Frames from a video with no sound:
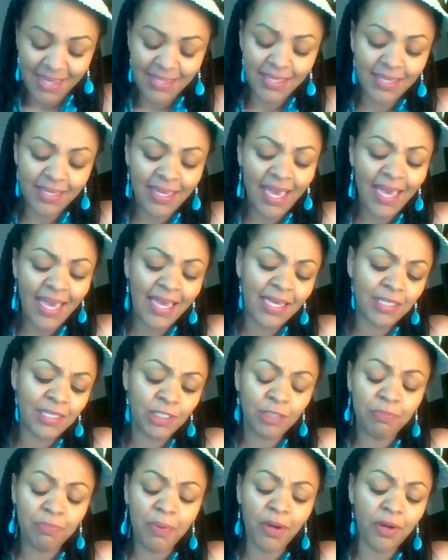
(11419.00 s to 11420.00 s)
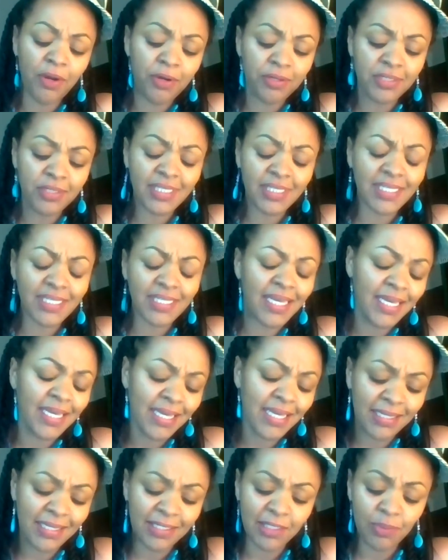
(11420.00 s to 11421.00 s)
The caged bird
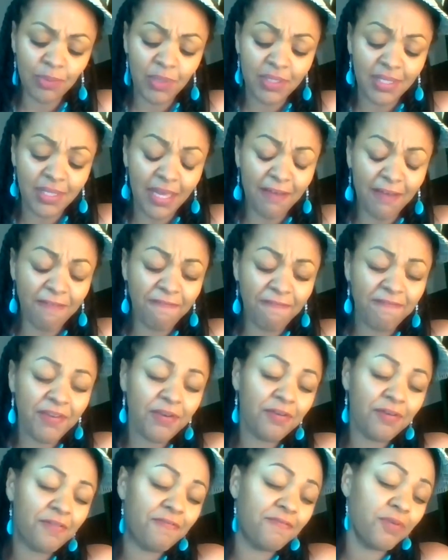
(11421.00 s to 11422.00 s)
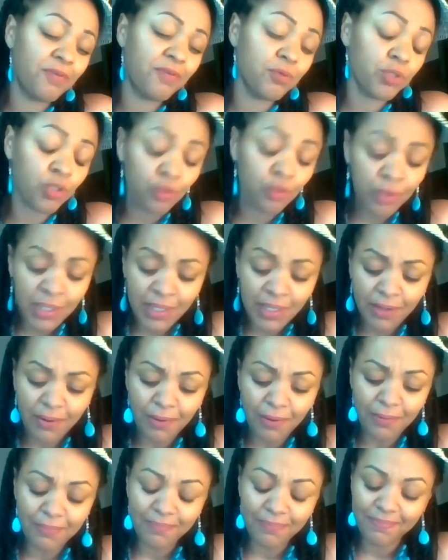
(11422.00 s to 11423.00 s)
sings with a fearful
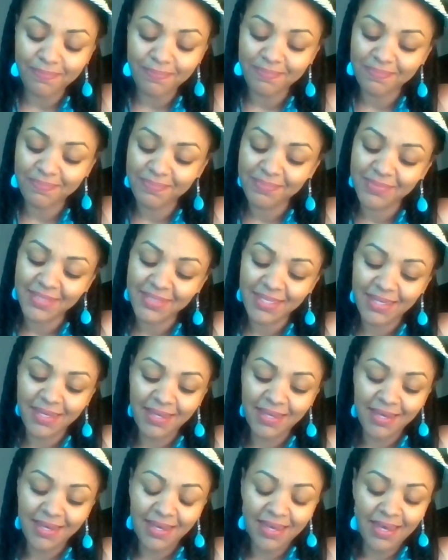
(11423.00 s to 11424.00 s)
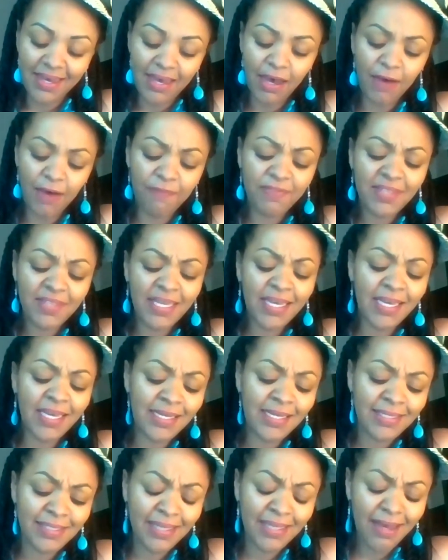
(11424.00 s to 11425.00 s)
trill of
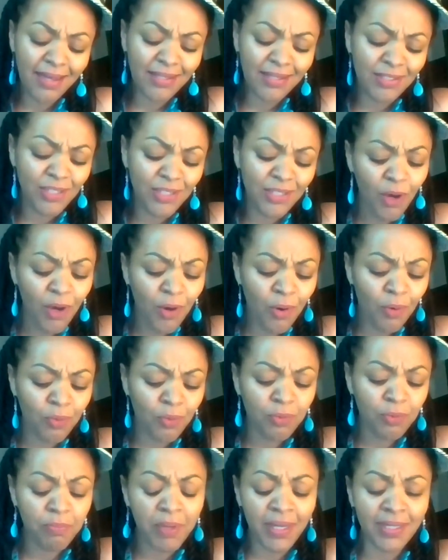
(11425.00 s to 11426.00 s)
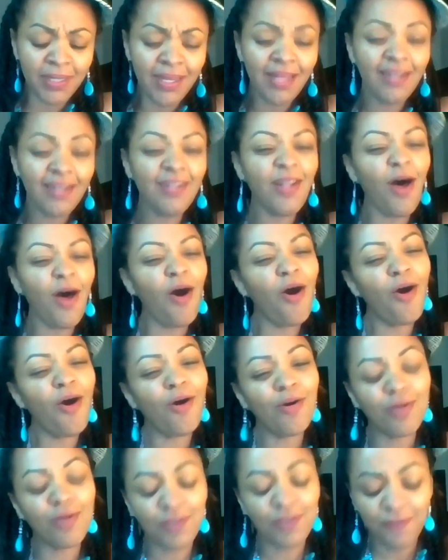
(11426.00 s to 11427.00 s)
things unknown but
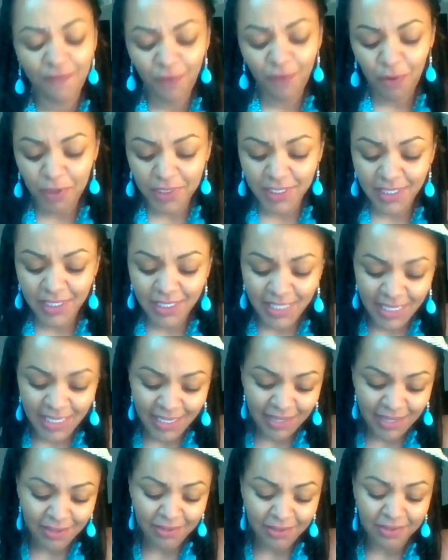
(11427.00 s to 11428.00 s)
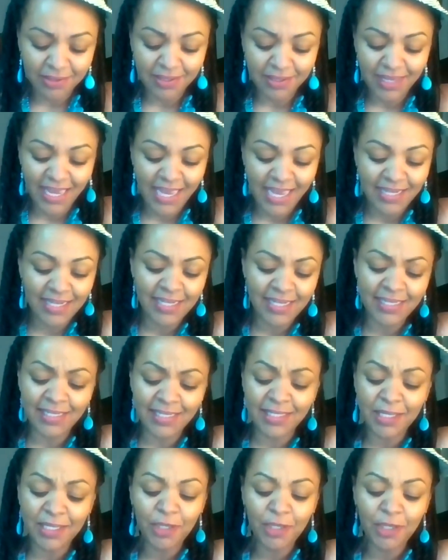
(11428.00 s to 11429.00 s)
longed for still, and
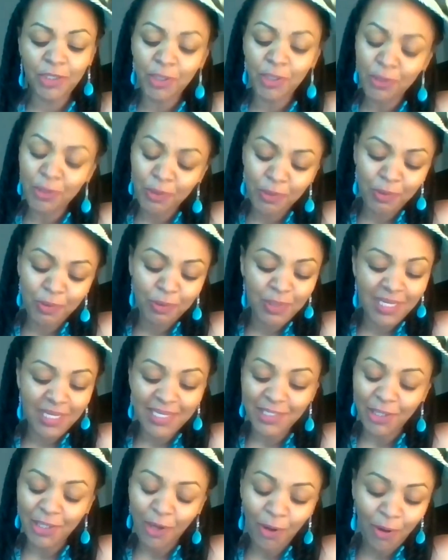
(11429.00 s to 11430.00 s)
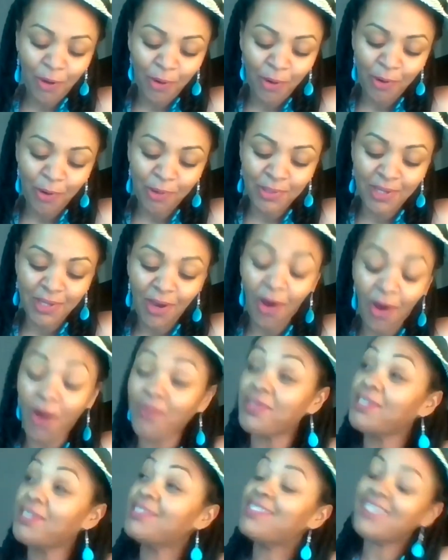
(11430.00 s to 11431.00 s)
his tune is heard
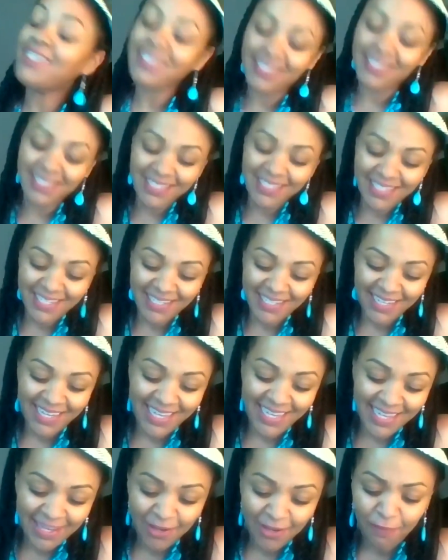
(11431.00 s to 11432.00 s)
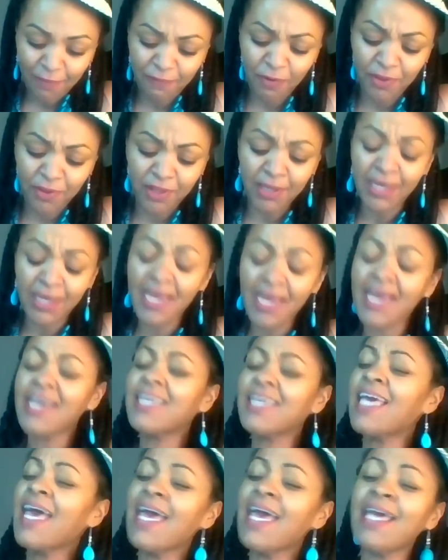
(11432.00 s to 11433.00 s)
on the distant hill, for the
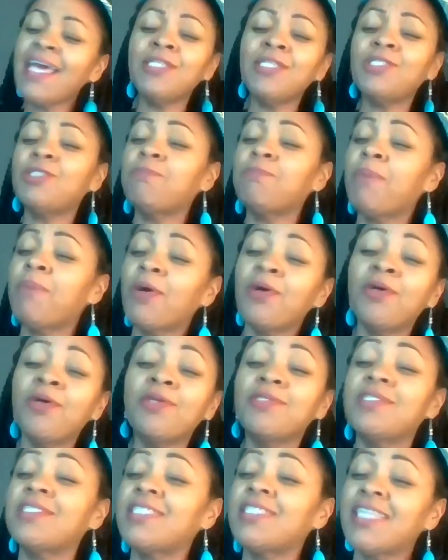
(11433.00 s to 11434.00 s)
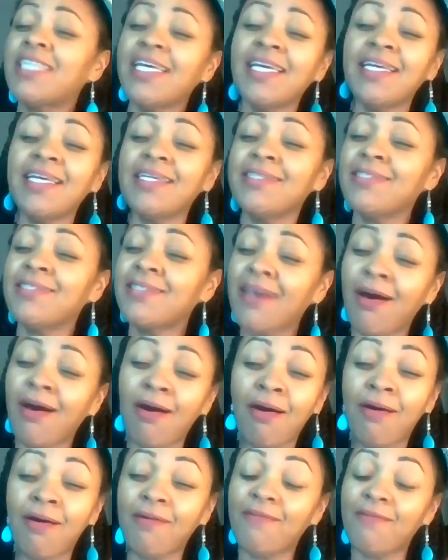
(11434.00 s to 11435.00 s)
caged bird sings
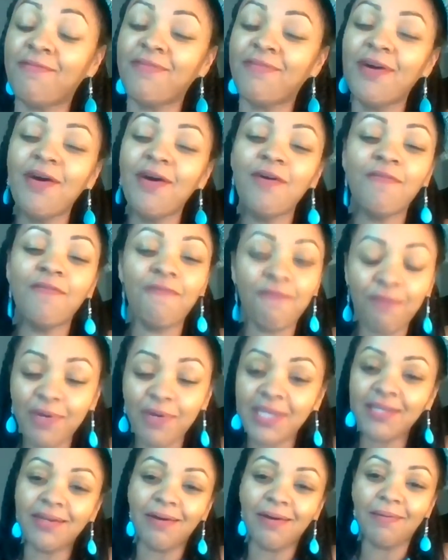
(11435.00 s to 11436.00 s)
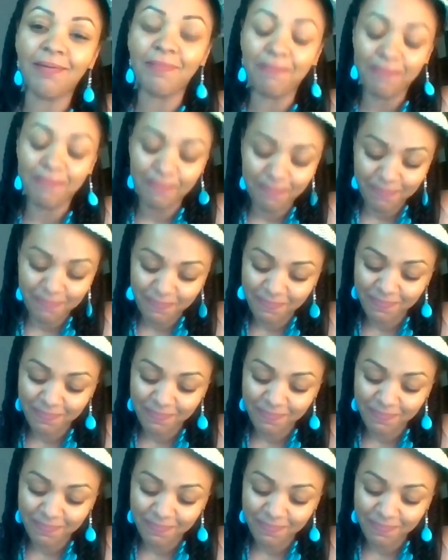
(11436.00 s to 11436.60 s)
of freedom.